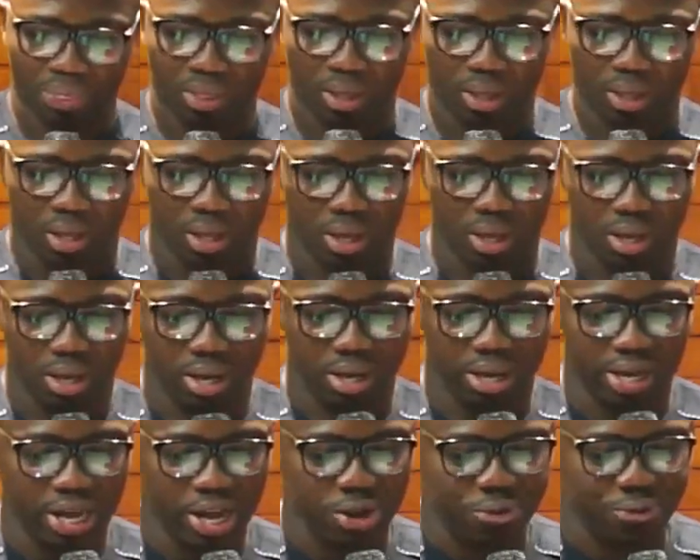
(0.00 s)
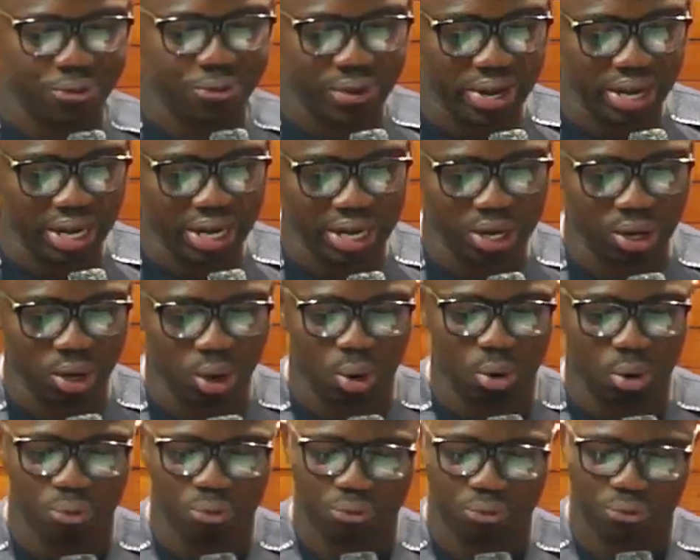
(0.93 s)
uh, a feeling
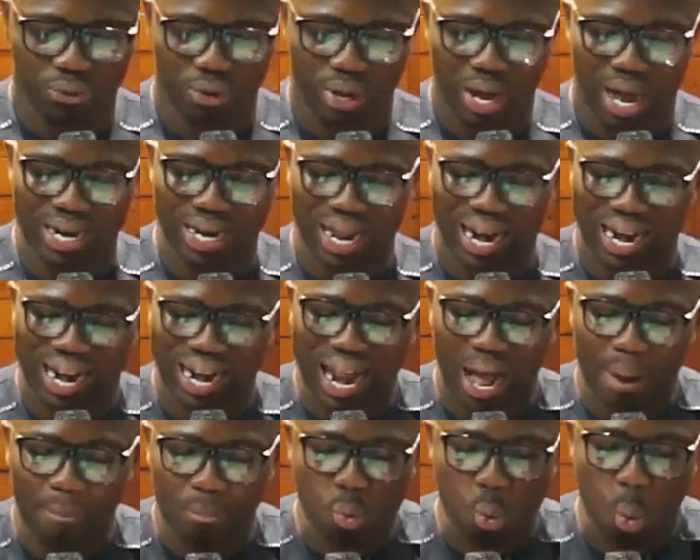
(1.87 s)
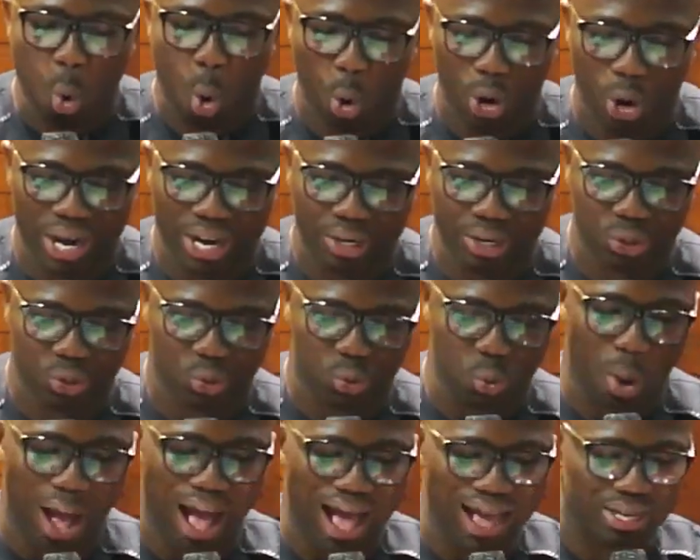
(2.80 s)
of an alarm warning to
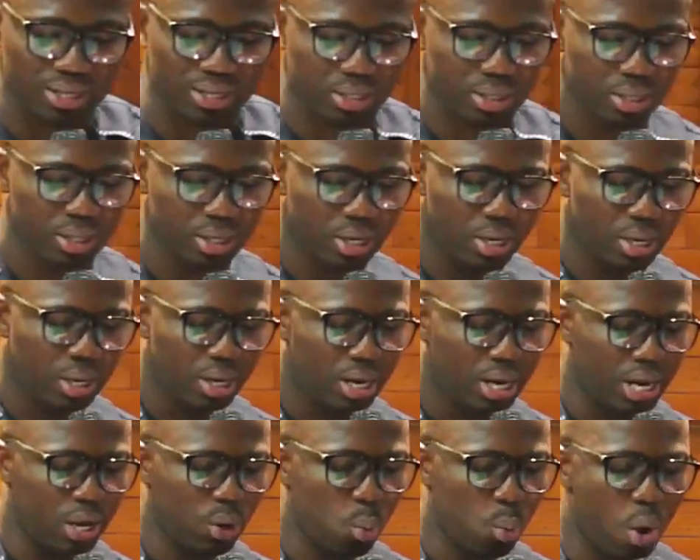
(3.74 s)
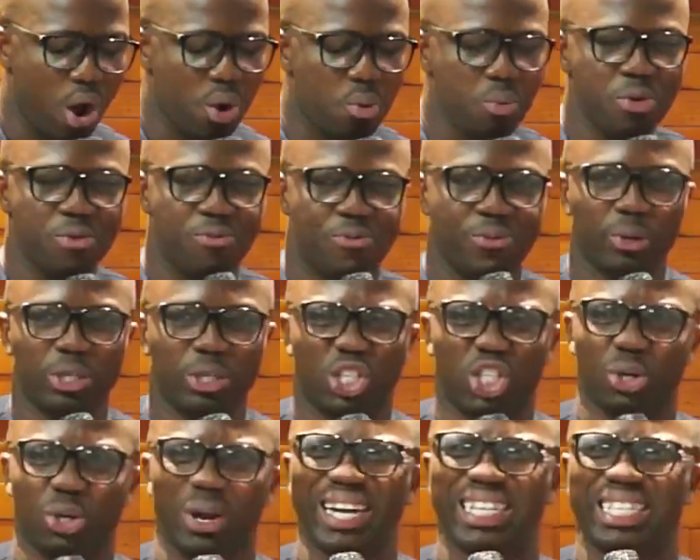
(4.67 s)
us. And when we feel
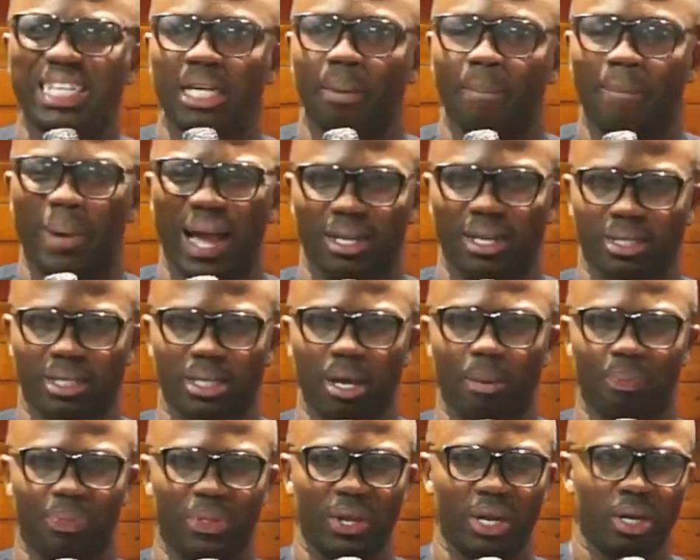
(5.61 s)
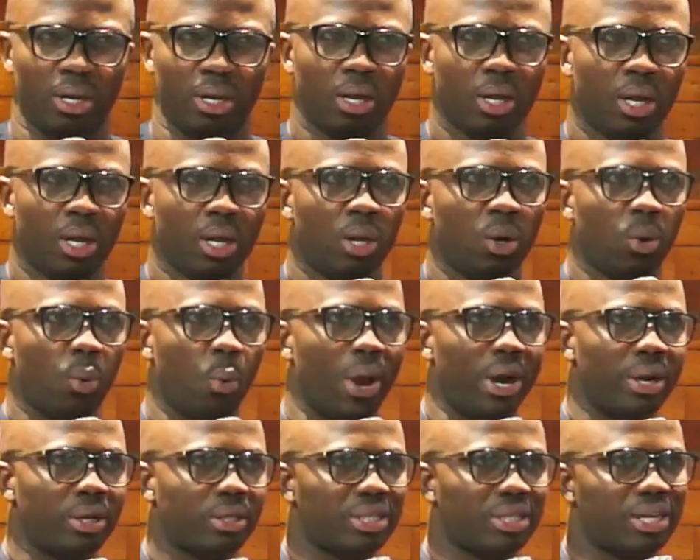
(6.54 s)
threatened by something, when
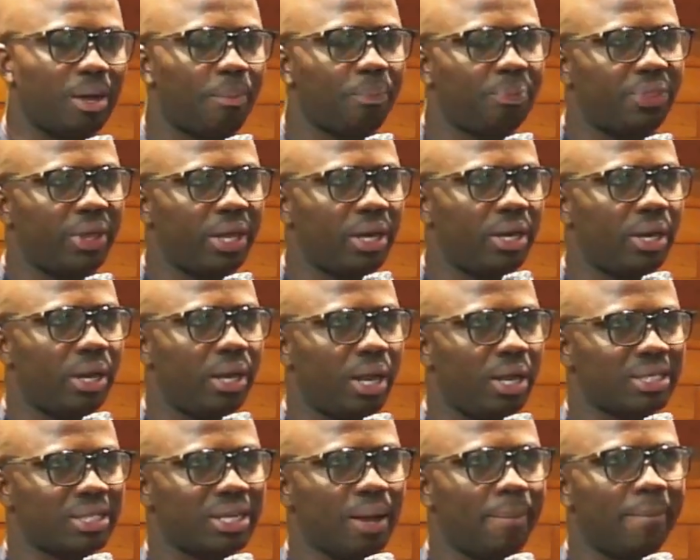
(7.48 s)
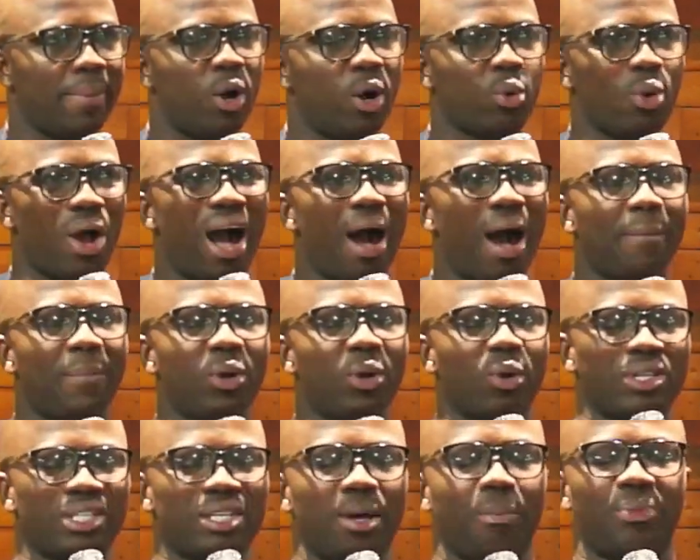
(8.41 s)
something is about to happen or
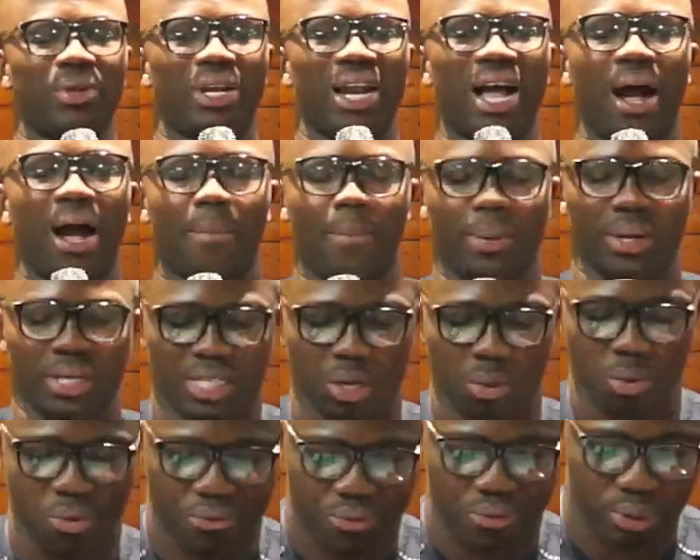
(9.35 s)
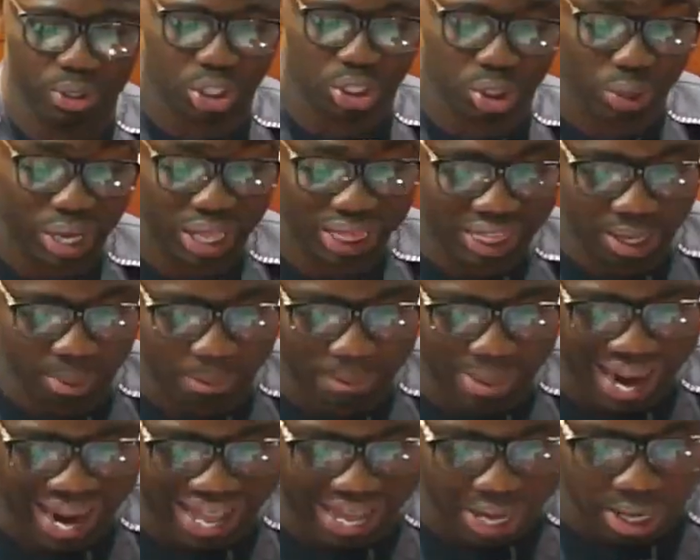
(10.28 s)
something happens and we feel threatened by
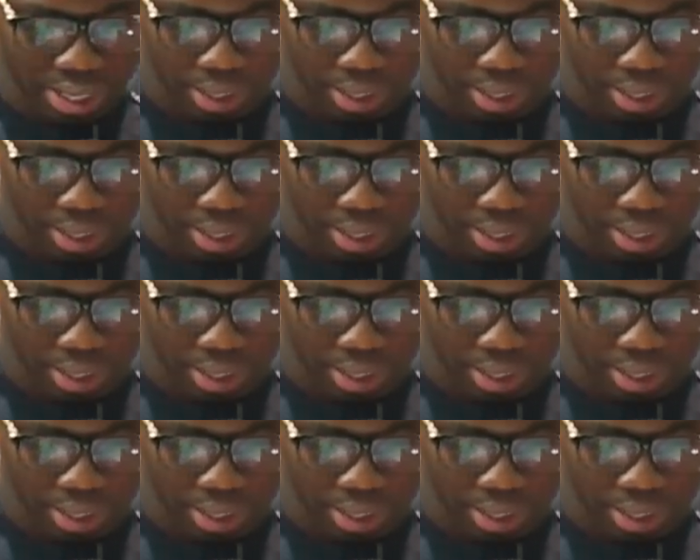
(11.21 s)
it,